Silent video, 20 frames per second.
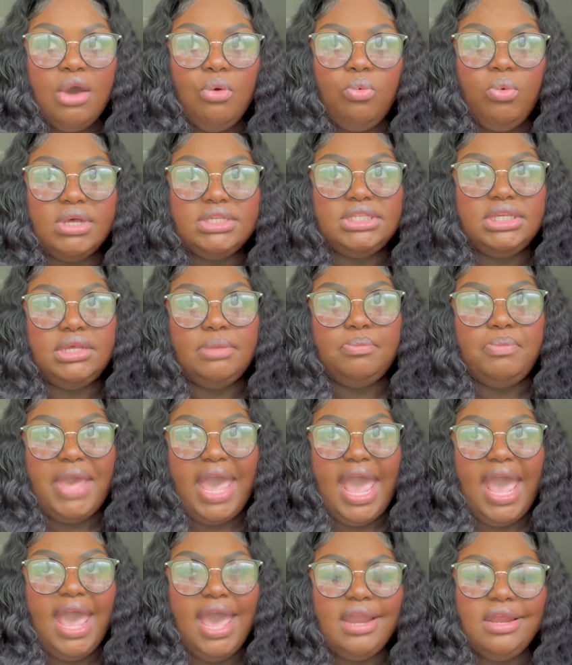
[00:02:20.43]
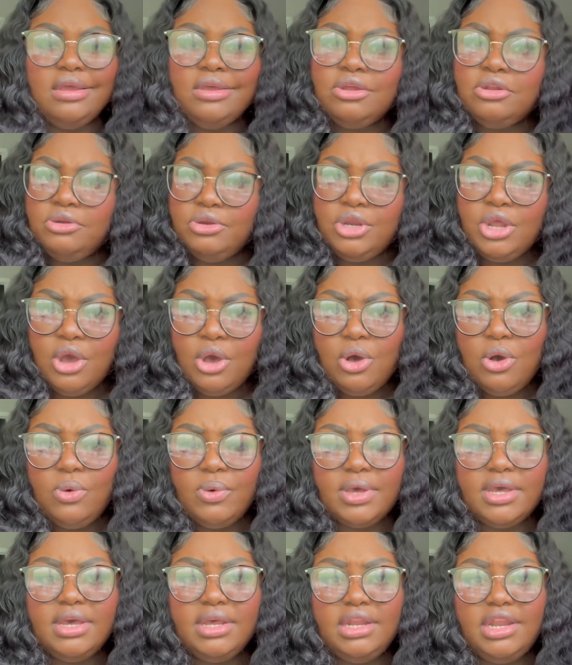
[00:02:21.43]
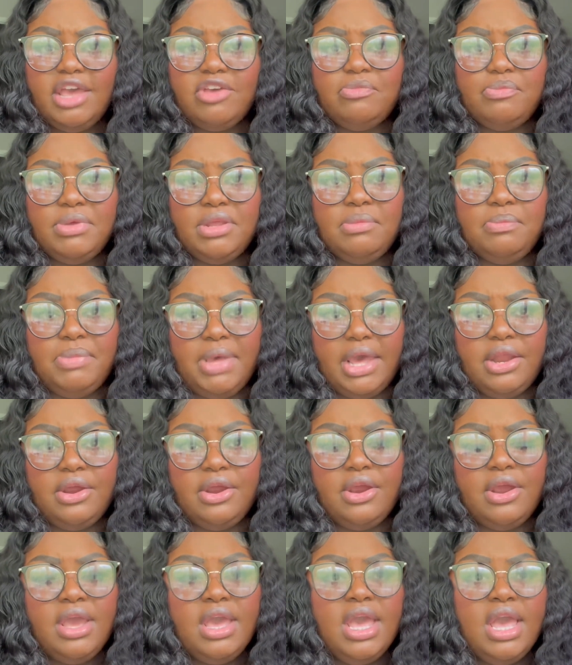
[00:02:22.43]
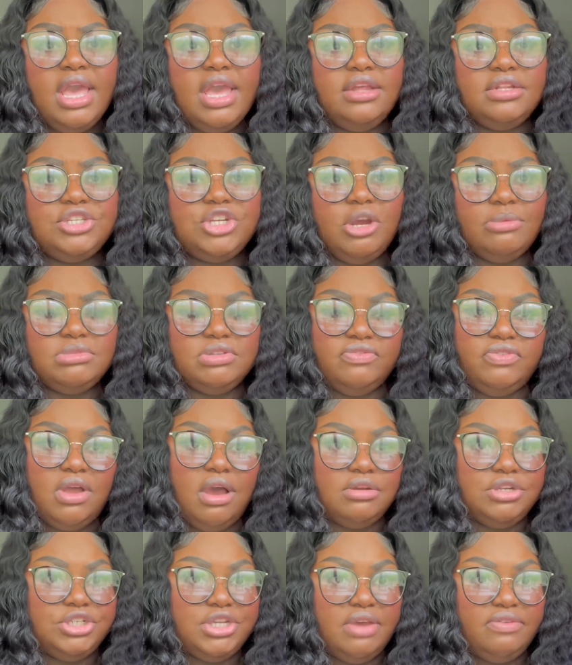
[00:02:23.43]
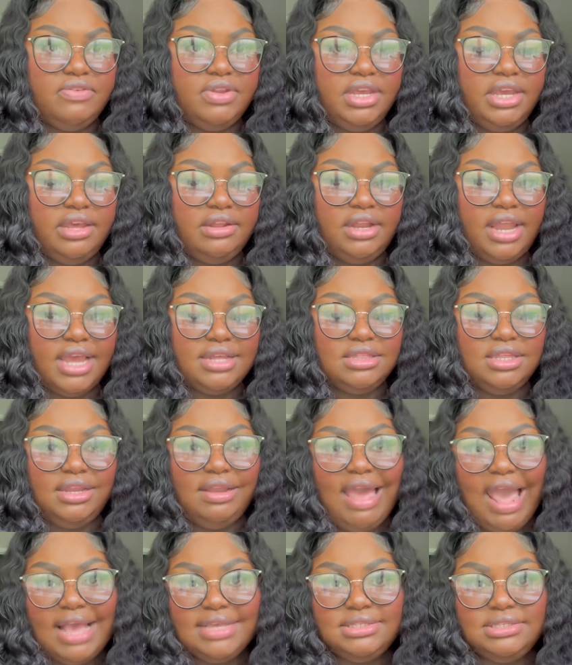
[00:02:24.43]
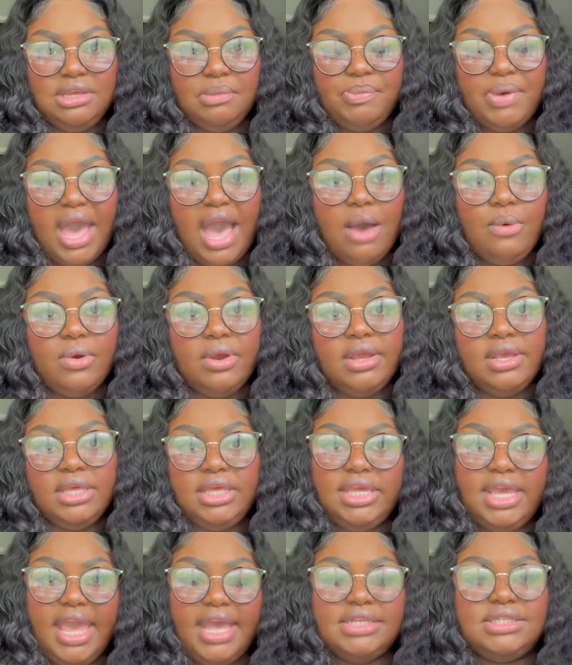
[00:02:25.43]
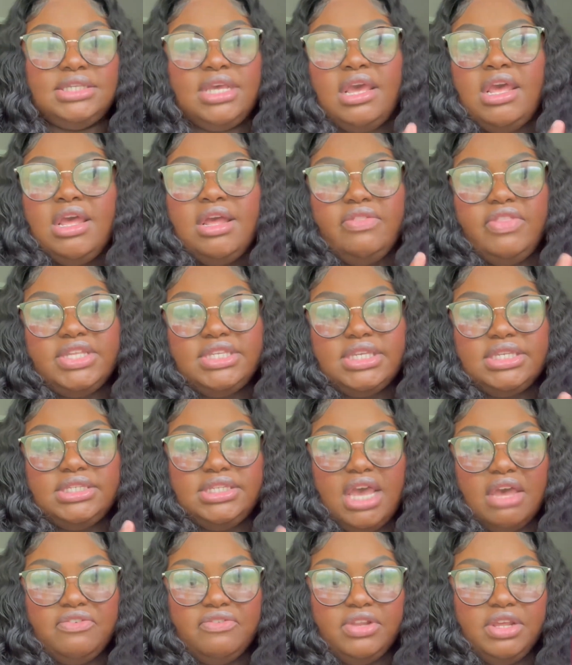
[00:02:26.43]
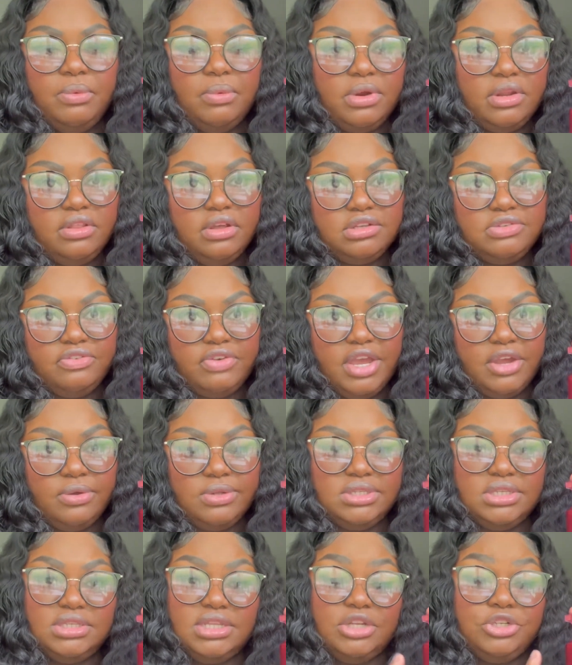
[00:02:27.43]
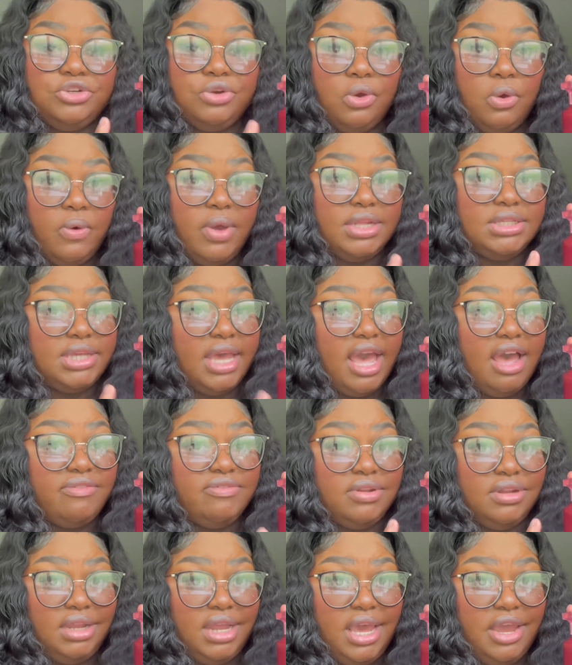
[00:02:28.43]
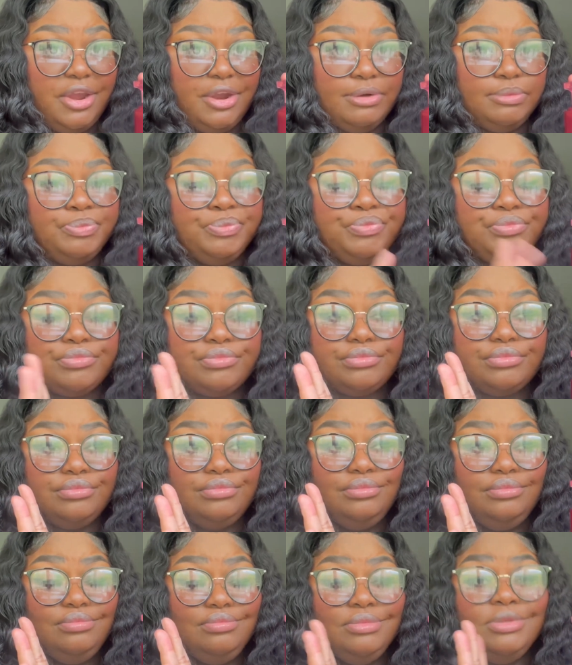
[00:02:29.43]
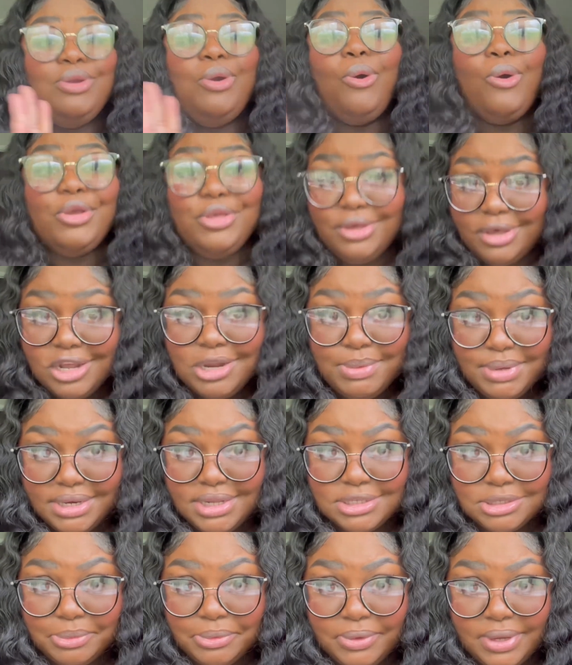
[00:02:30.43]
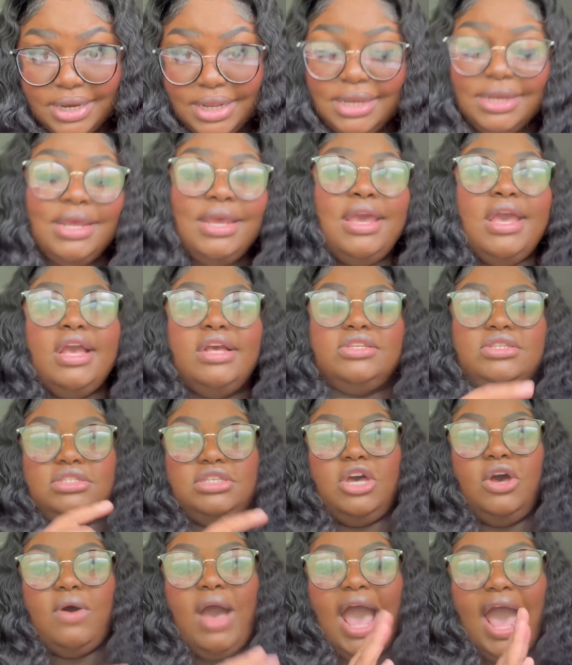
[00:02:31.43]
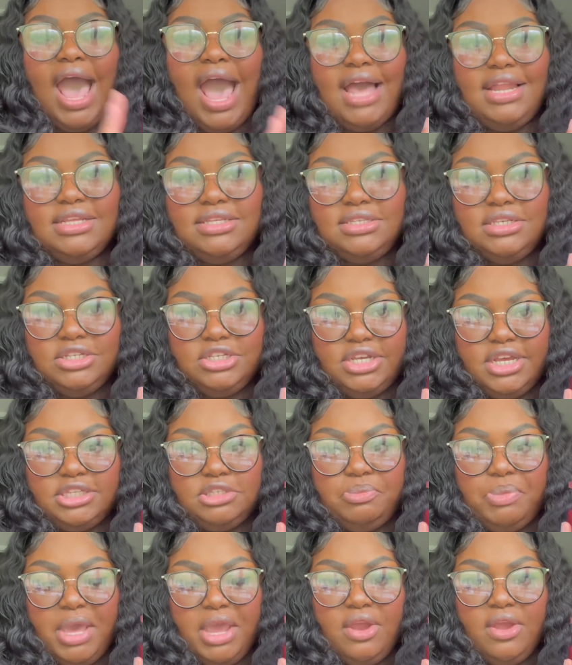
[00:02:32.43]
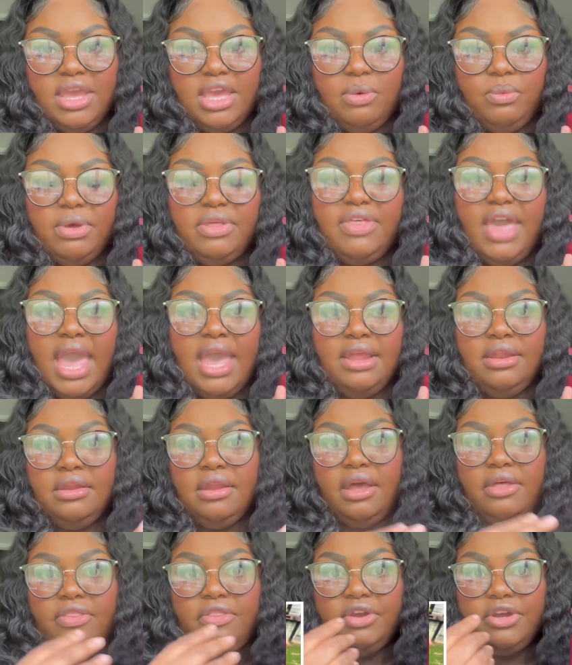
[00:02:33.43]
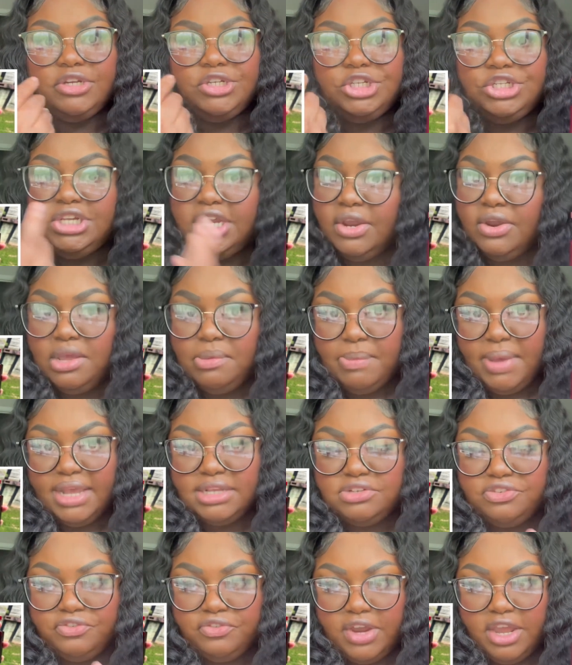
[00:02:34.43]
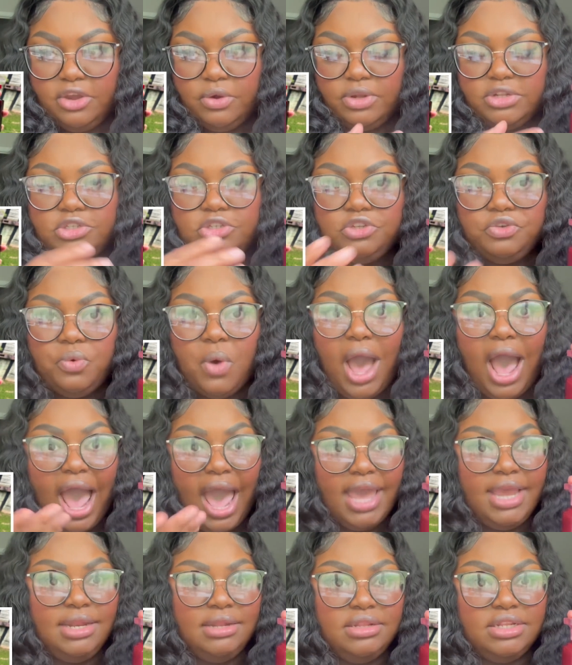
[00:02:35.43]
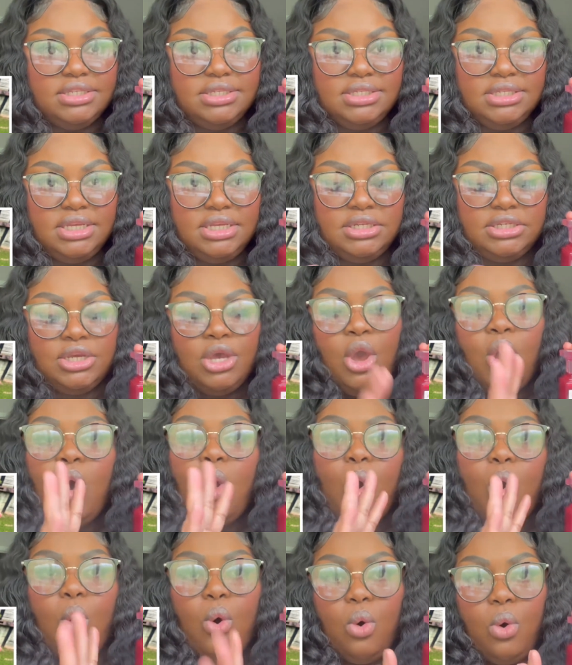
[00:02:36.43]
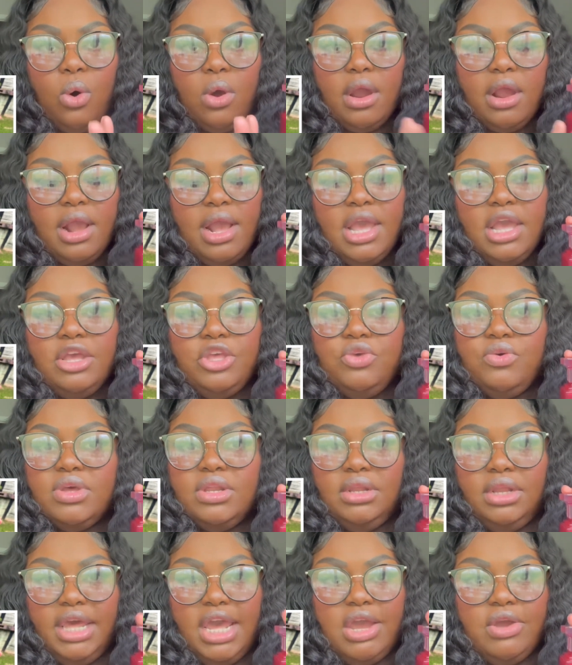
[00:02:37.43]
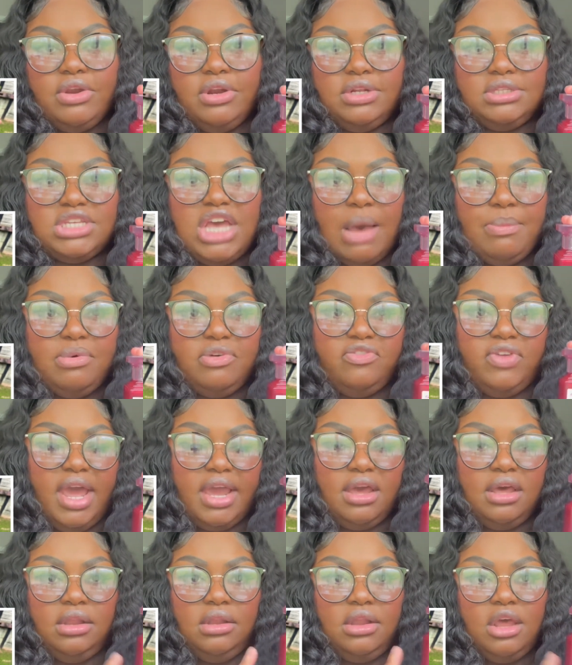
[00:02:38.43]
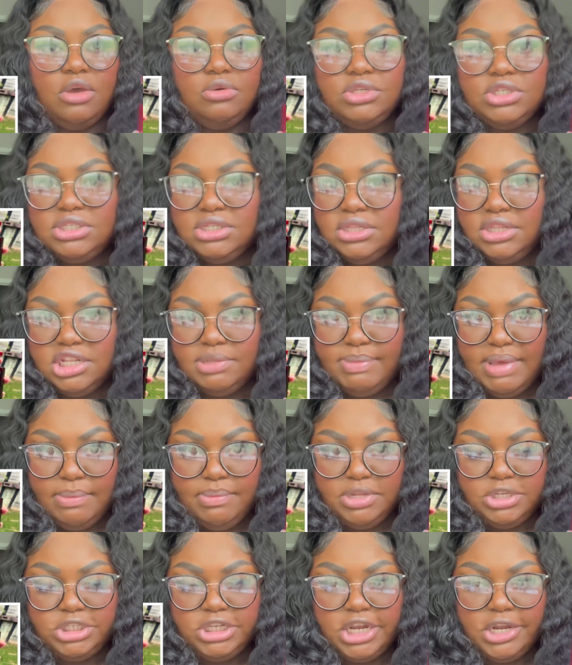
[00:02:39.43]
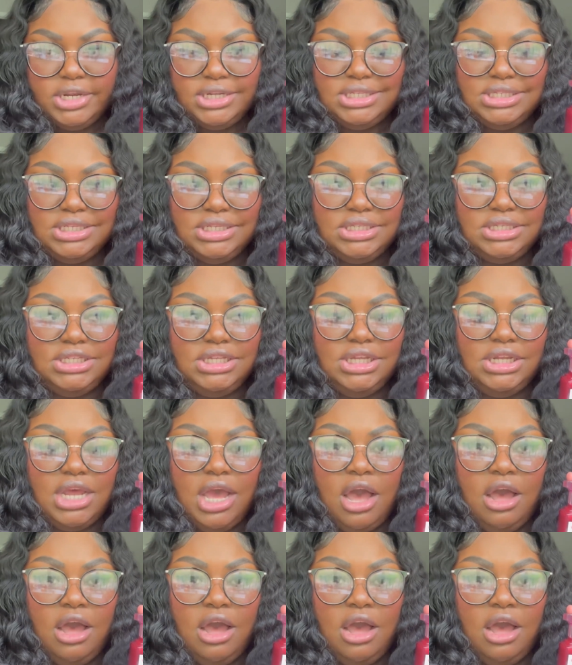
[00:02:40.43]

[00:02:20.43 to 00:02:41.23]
Was it bad? No. Could it have been better in terms of longevity and like the lasting power? Yes. This is definitely one of those fragrances that you're going to have to layer, or you're going to be disappointed. So I highly suggest pairing it with another cherry-based fragrance to heighten the scent, or you can layer it on top of like a lotion that may be cherry scented.